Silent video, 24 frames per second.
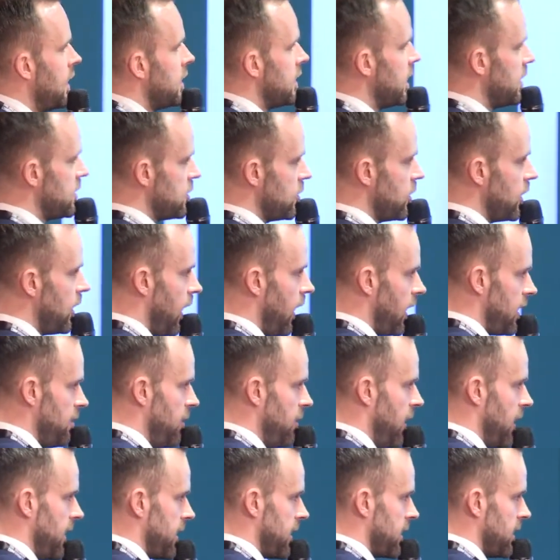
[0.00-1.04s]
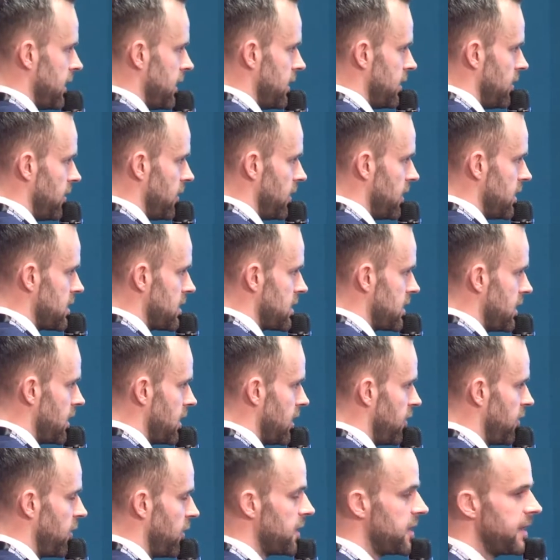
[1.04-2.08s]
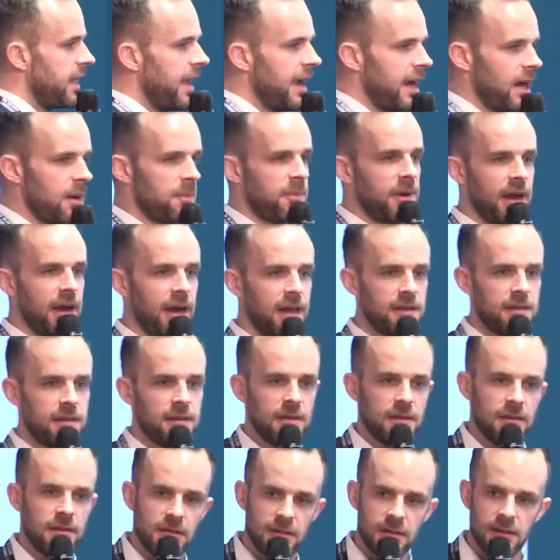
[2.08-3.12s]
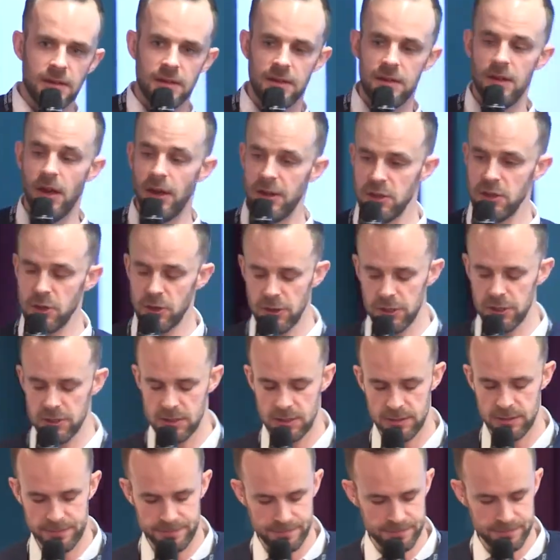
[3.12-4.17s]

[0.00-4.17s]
They do a lot of marketing noise for their brand, not yours.